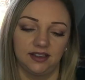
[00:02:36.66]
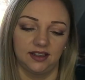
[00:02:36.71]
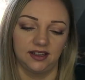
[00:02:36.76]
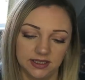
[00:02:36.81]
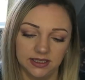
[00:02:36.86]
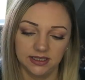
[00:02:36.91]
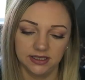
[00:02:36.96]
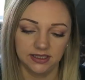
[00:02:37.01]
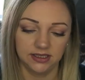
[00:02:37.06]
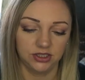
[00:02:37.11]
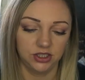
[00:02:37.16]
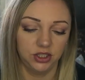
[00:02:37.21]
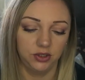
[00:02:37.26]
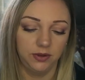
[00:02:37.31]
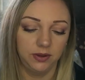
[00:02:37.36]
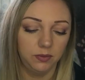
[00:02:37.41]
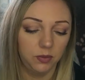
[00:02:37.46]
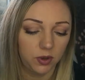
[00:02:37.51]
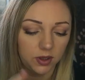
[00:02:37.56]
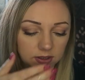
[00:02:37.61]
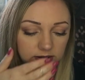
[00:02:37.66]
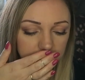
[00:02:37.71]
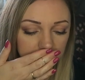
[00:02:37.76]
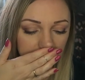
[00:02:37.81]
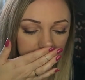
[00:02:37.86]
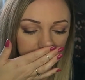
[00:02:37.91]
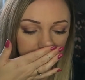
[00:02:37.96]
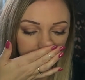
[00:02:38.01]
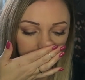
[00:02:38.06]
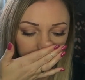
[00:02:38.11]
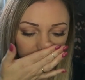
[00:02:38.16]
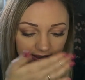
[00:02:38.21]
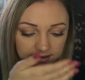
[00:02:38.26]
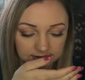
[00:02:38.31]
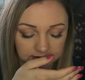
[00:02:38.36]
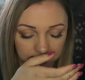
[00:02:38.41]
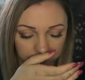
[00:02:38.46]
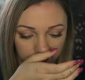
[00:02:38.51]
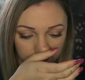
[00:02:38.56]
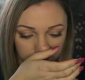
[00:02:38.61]
This is a 2-in-1 daily
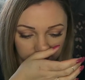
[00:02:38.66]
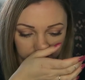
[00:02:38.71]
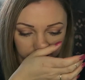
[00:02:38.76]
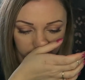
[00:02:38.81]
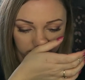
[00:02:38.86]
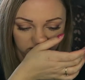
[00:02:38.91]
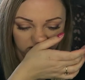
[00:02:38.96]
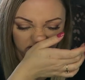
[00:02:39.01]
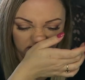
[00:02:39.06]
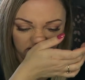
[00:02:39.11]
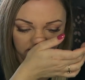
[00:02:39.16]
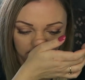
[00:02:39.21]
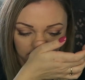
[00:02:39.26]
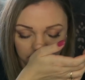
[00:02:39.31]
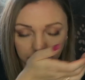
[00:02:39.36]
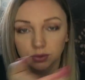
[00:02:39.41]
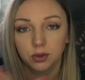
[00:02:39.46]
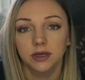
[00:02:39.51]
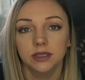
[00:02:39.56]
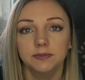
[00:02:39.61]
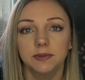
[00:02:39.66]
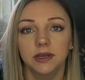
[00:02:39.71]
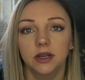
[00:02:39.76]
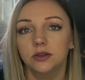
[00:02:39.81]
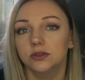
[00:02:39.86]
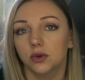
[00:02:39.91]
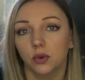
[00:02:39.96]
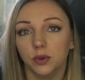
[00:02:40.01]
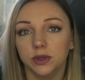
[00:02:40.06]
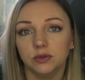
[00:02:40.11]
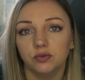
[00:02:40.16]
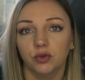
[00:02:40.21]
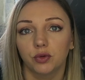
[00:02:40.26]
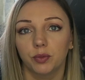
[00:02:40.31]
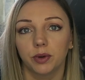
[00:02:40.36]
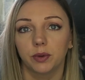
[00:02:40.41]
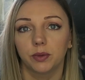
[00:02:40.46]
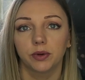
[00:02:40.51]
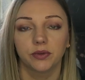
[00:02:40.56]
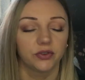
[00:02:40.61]
cleanser. I've got such a runny nose. Why does my nose always
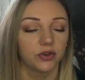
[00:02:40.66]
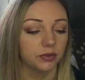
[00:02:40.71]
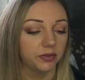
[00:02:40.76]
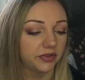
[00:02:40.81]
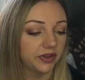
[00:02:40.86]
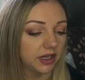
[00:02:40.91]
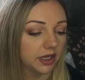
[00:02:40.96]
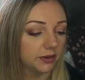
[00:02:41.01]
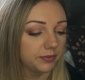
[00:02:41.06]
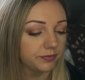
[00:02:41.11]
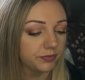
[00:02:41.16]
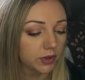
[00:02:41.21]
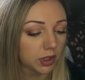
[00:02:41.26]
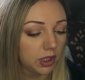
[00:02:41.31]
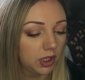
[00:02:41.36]
run when I want to film a video?